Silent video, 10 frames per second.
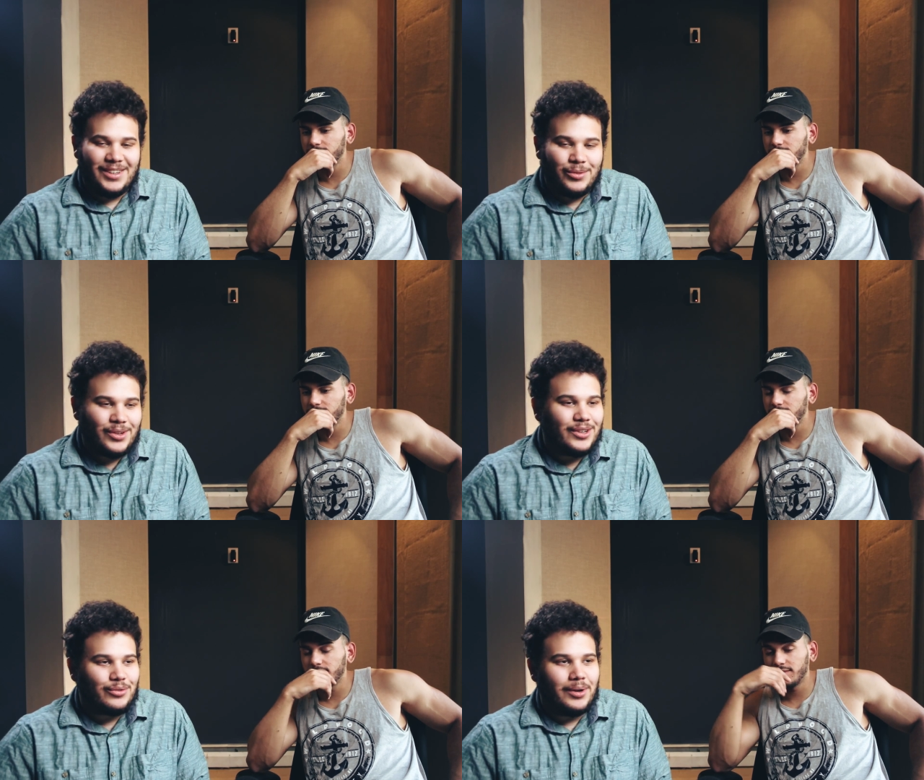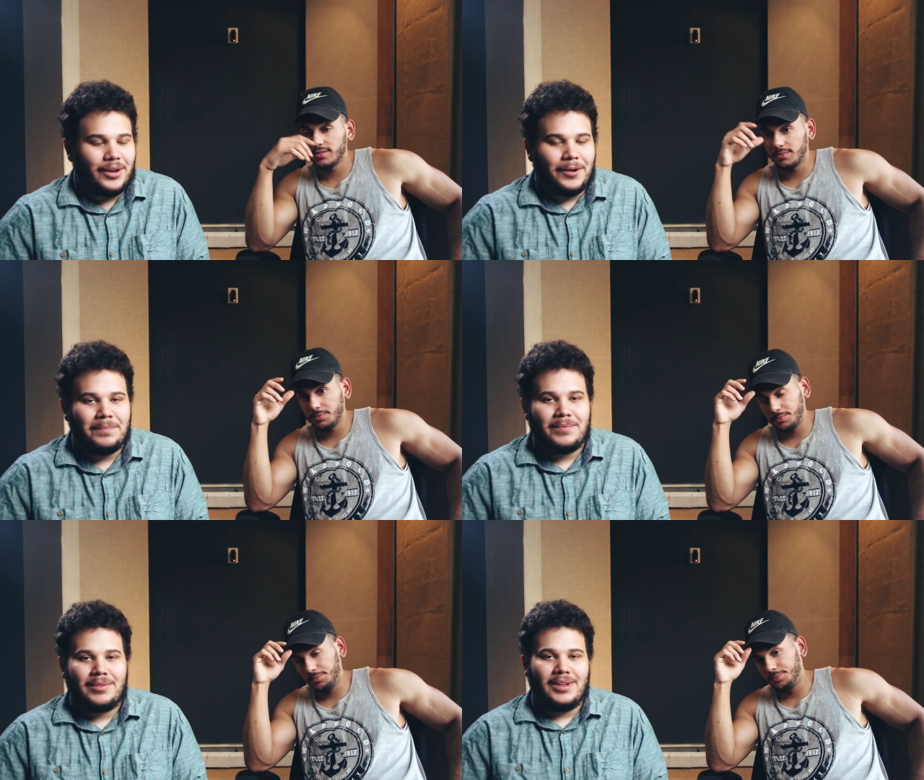Speaker 1: It was a good trailer.
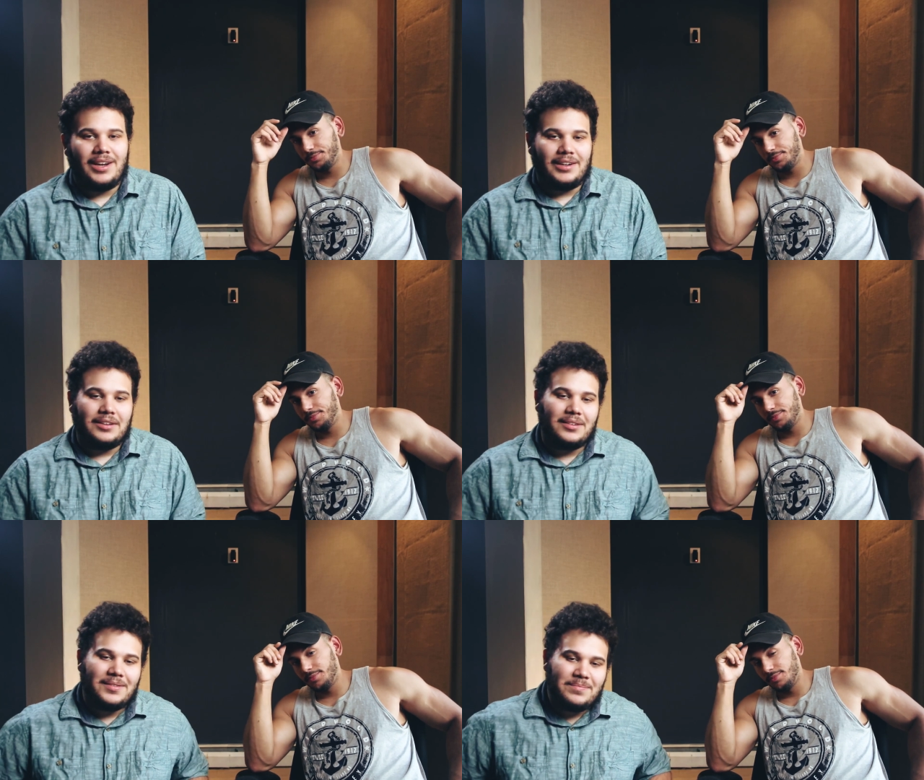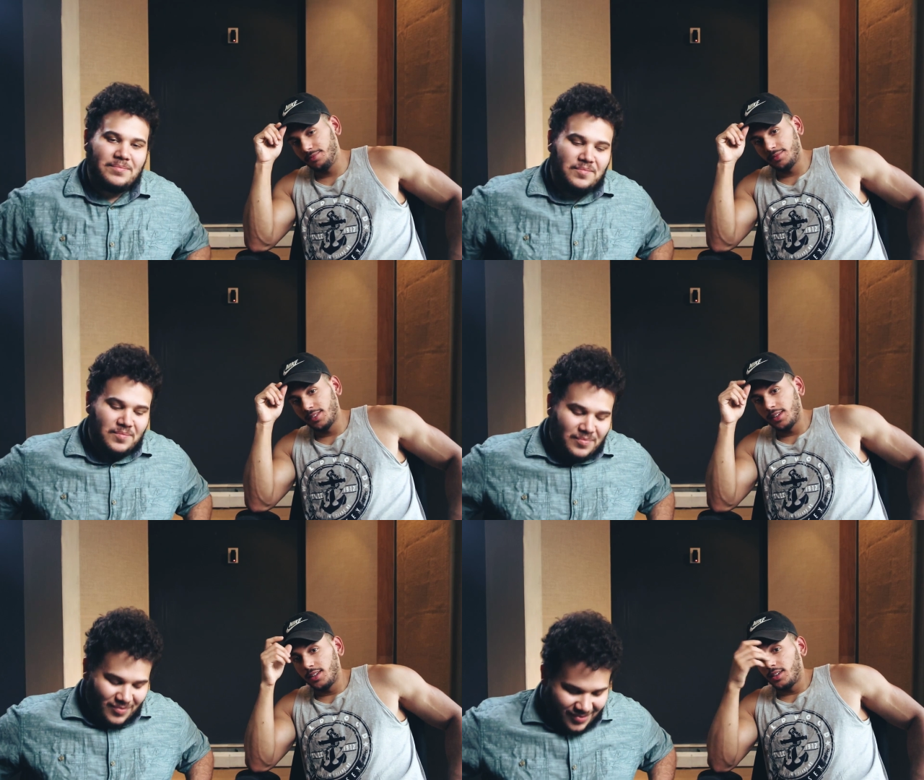I liked it.
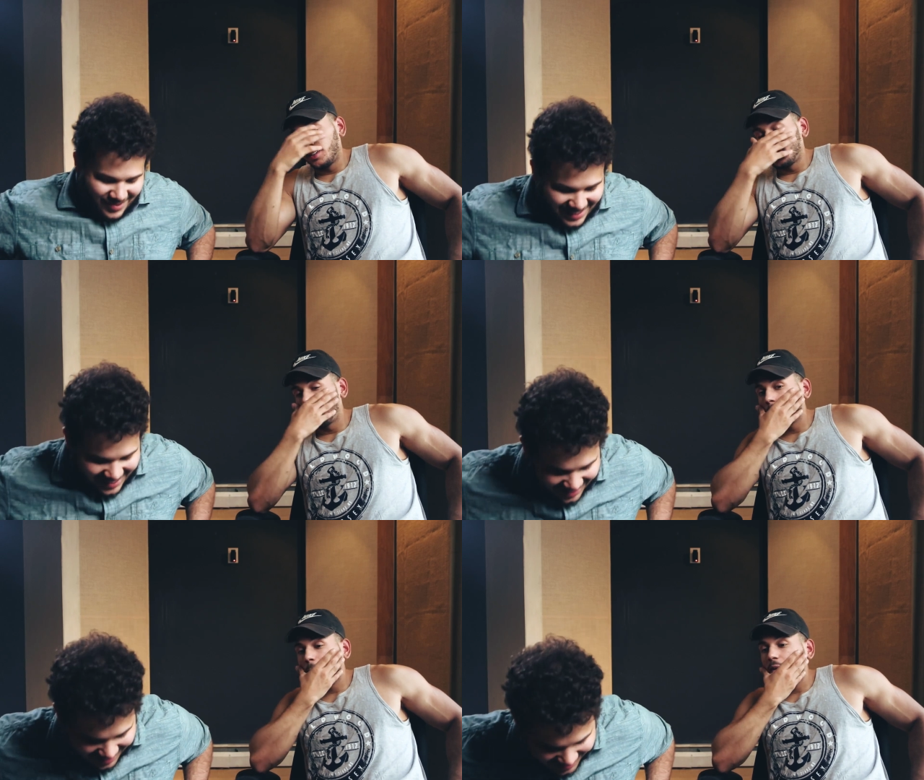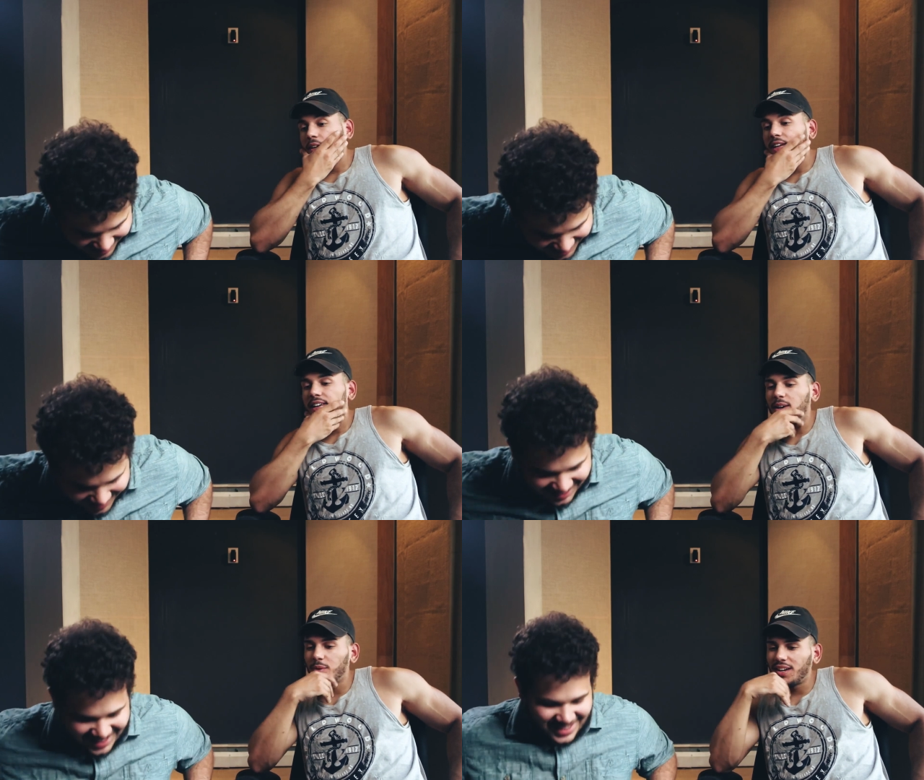
Speaker 2: Hey, man,
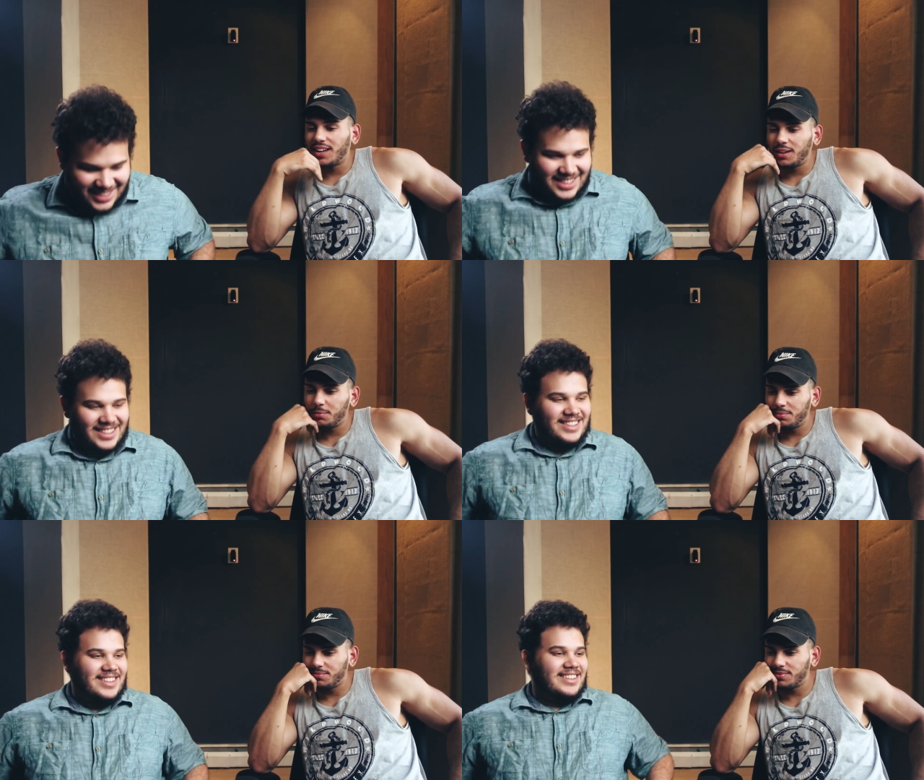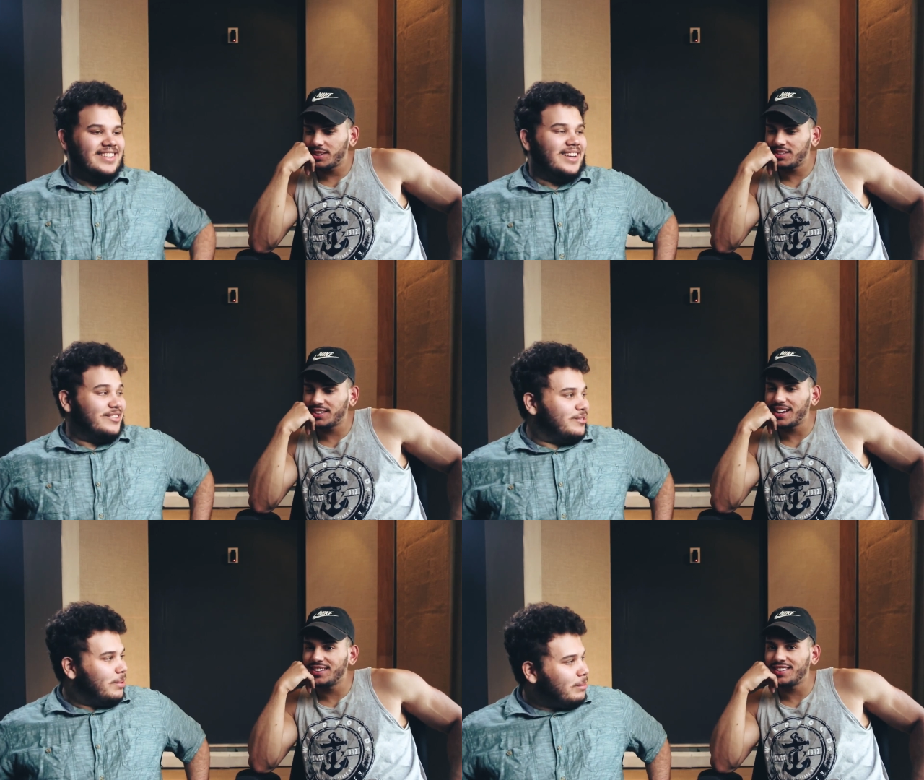yeah,
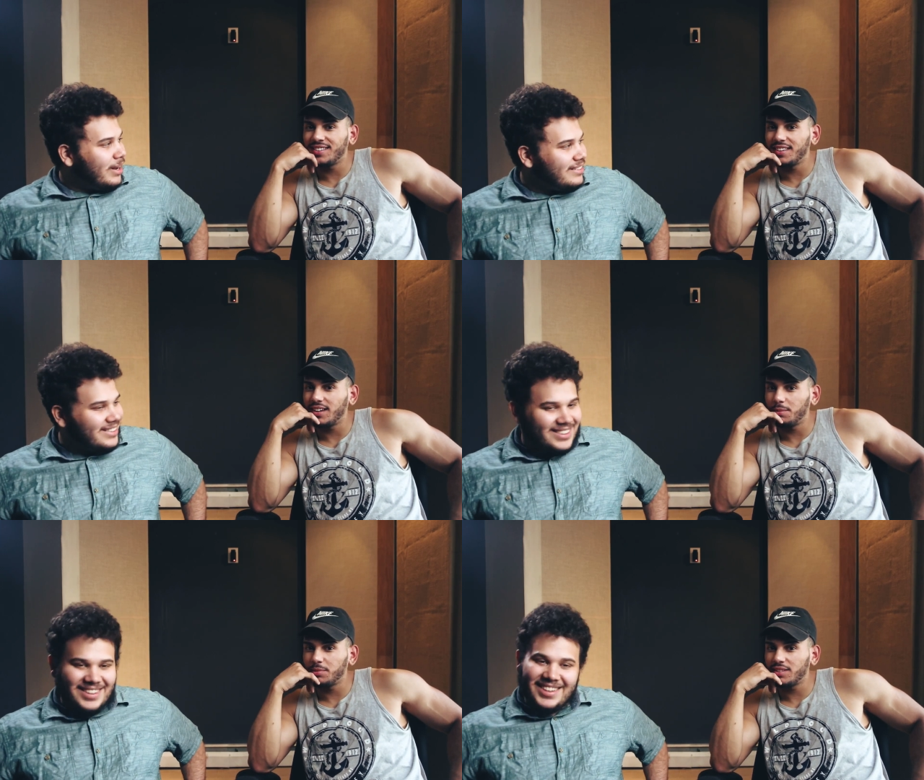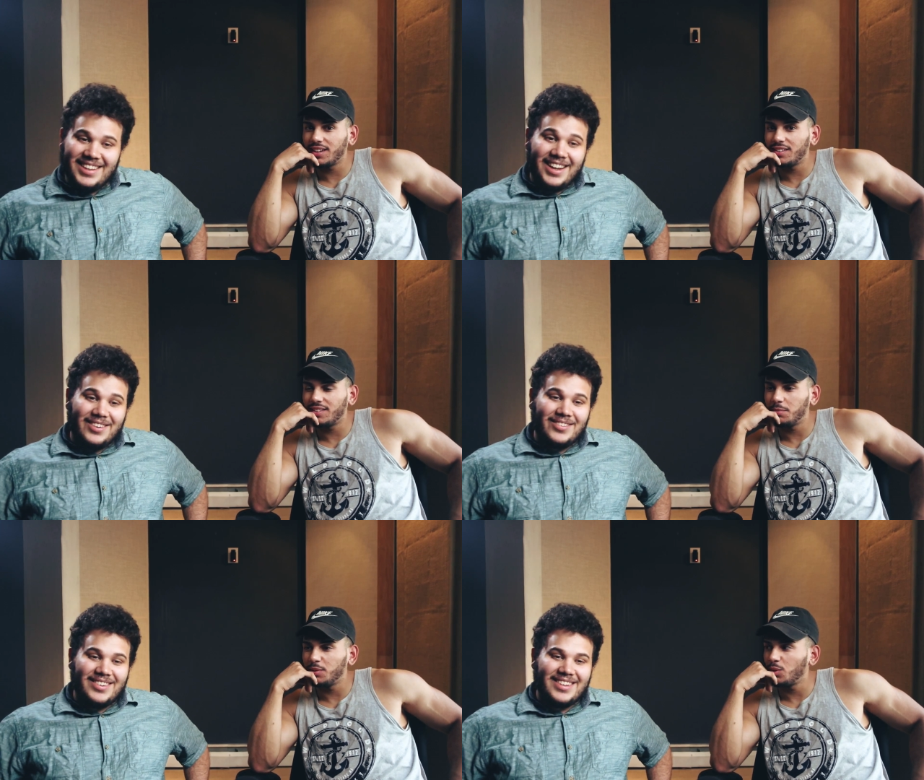excited to see. I'm excited to
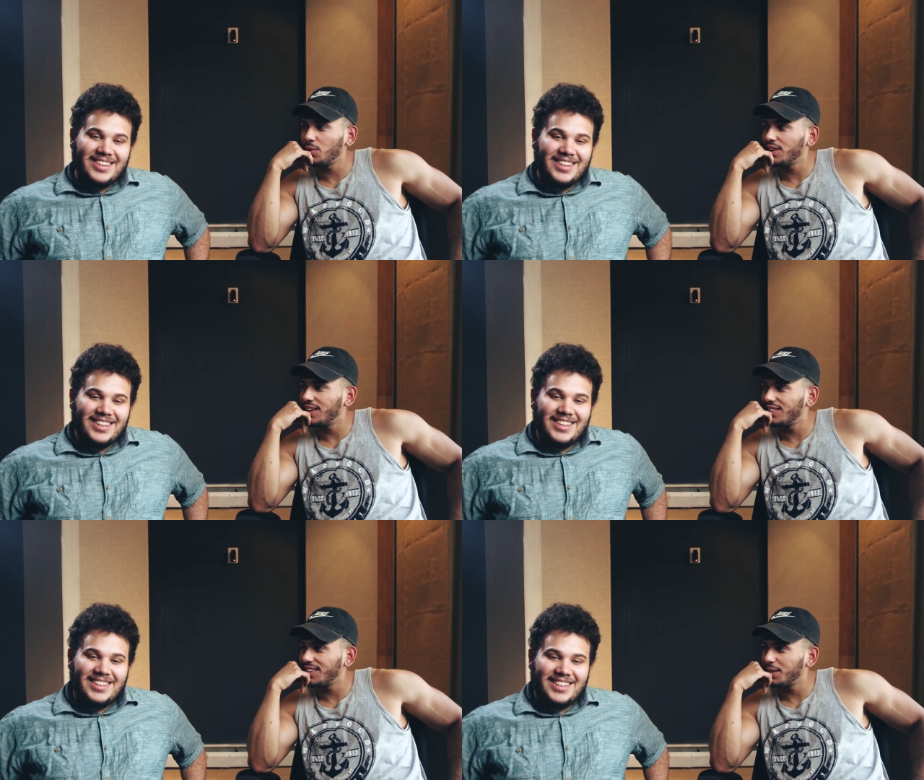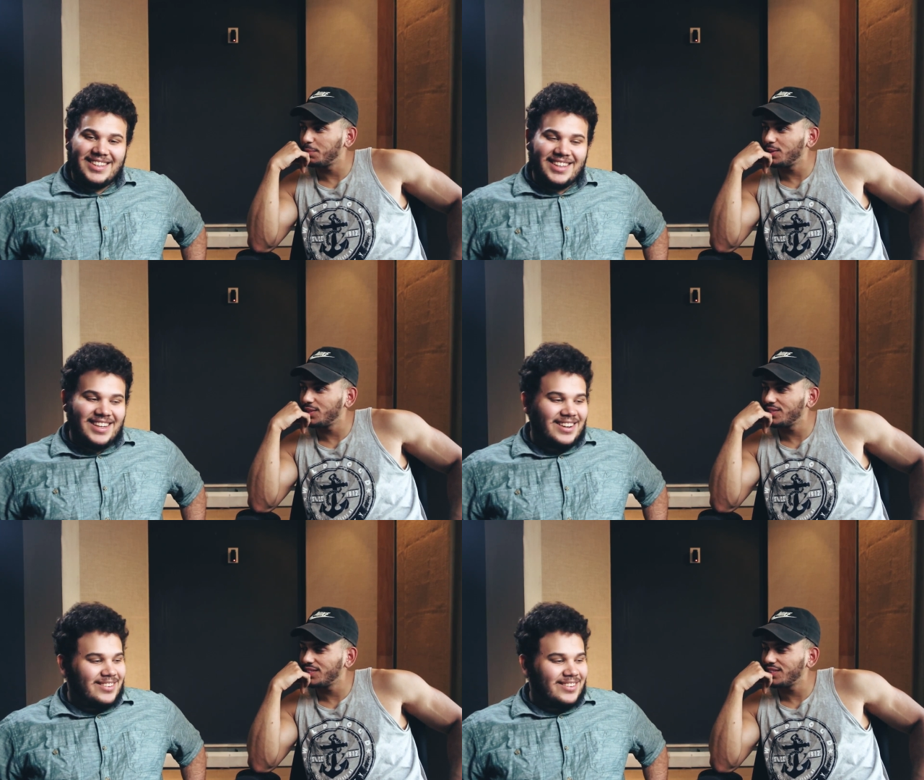see Midori out there, bro. Yeah,